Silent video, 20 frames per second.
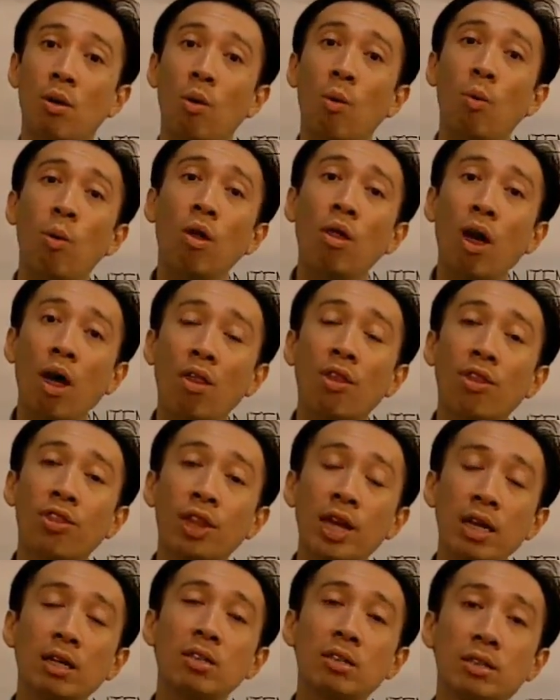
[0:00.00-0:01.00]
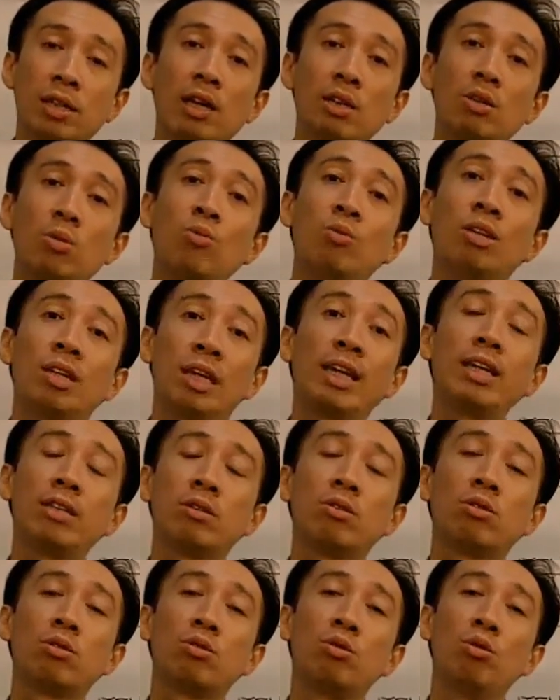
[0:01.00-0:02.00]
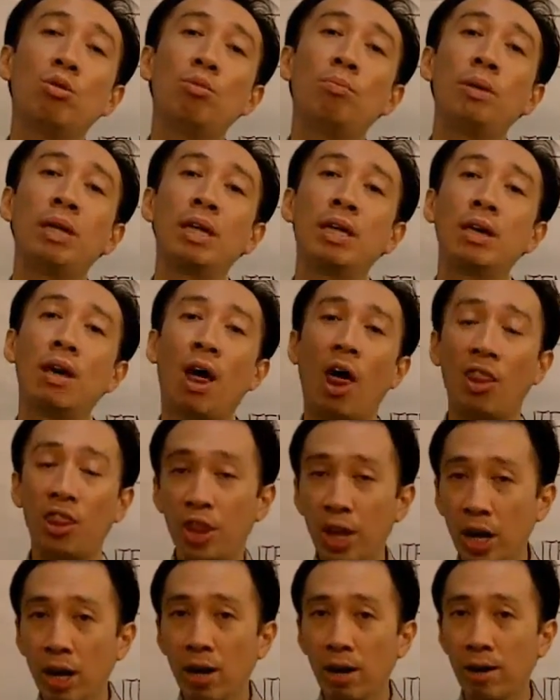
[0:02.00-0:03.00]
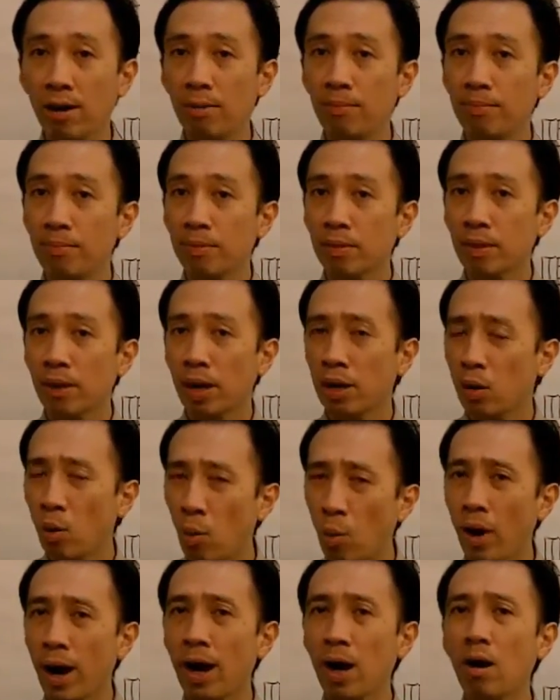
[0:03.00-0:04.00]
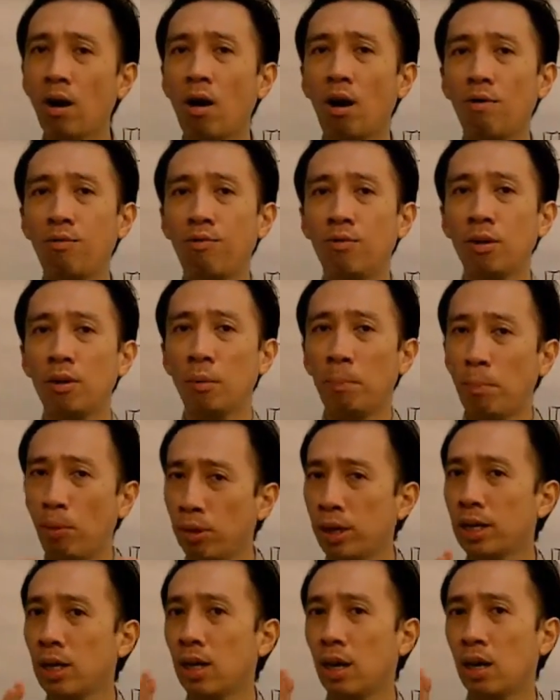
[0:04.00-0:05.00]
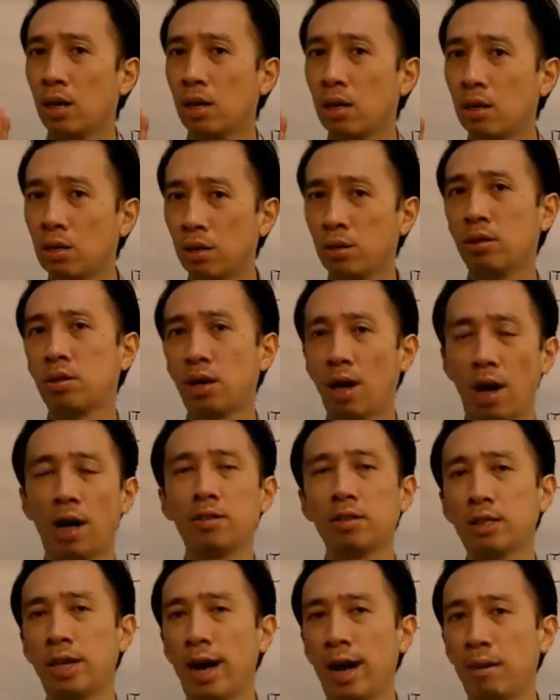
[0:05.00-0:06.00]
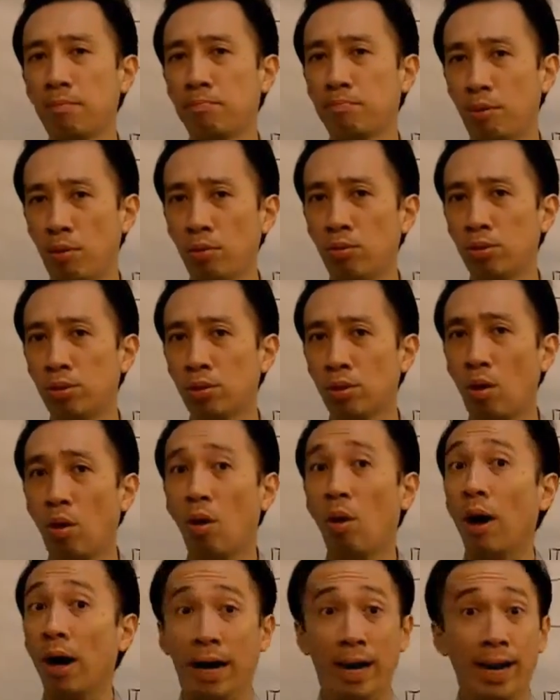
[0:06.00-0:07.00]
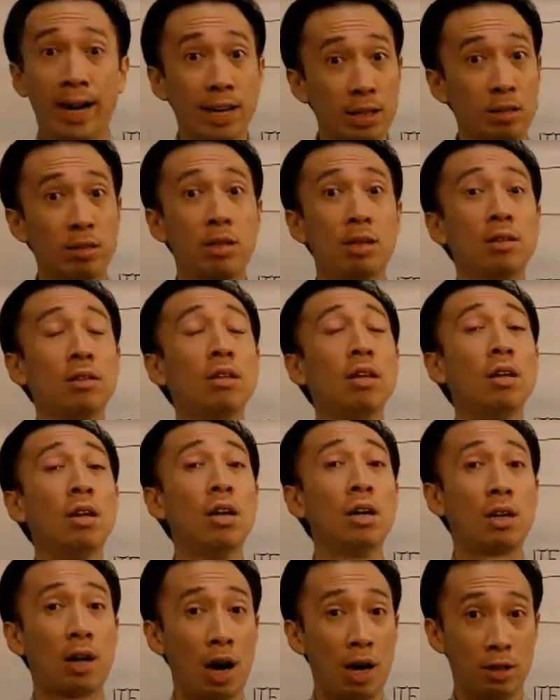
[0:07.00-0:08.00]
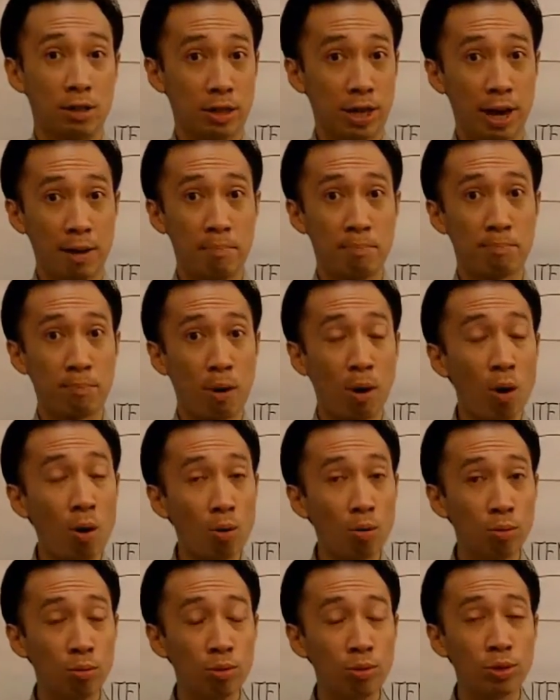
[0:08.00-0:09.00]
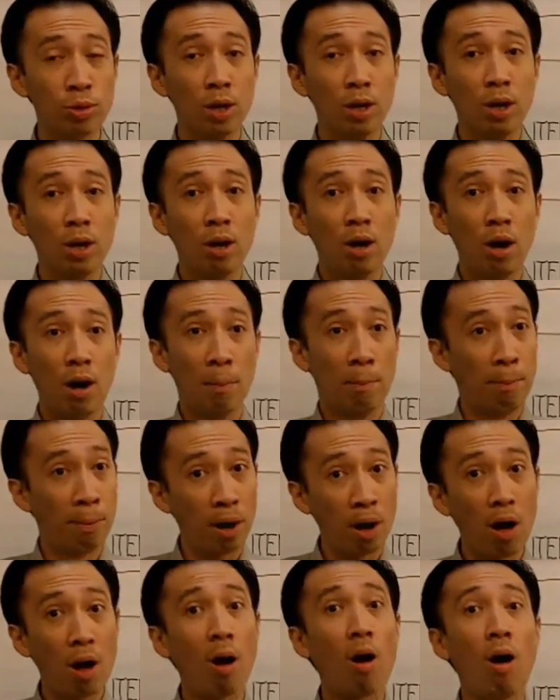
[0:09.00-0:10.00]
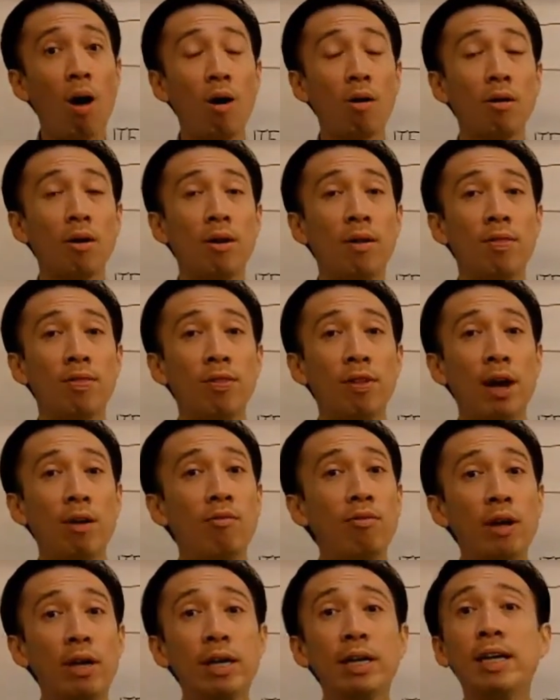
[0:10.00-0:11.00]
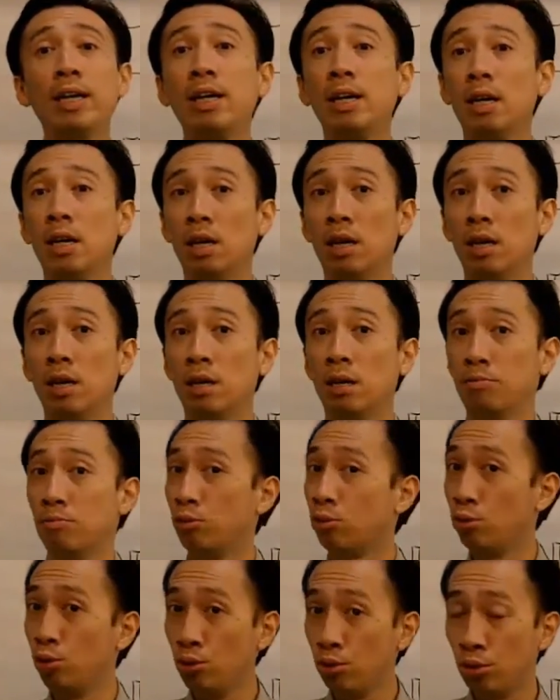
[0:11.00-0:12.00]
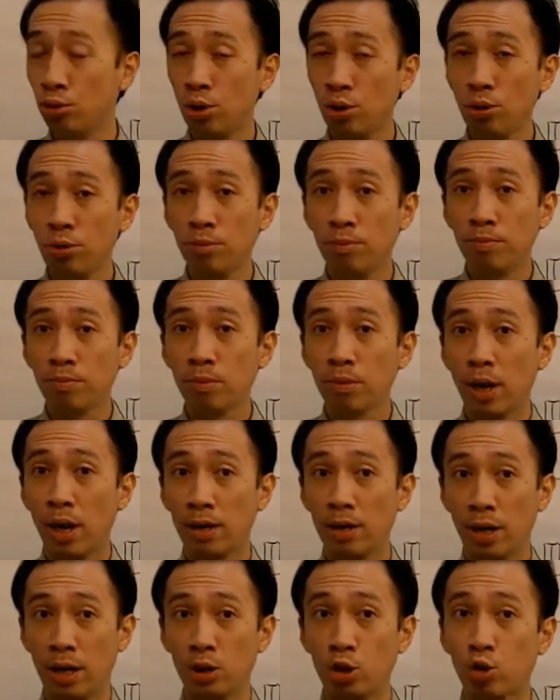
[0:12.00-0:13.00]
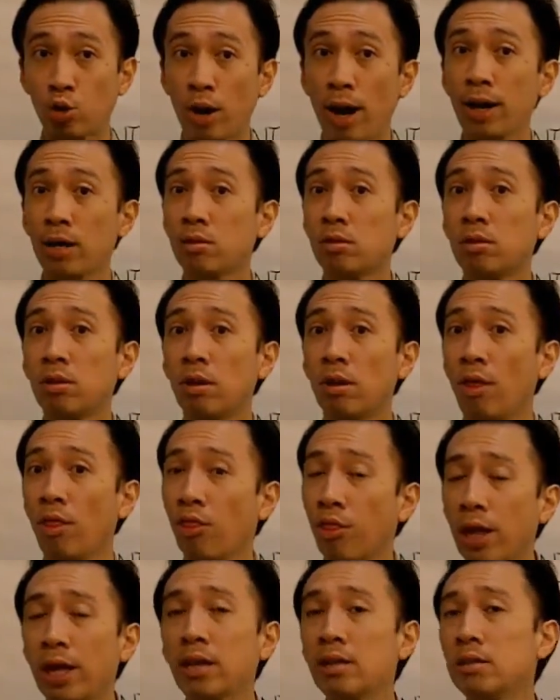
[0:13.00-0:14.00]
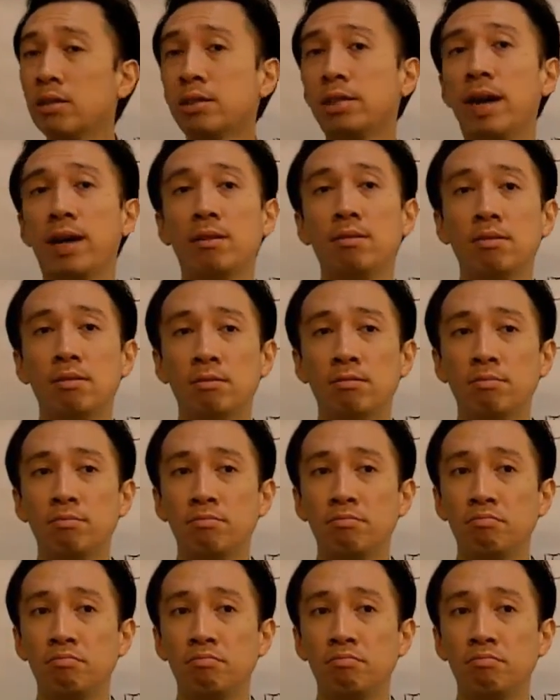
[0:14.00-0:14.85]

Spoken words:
What are the things that you need to be aware and aware of putting a good content post or an excellent content post, a blog that really suits you and attracts things that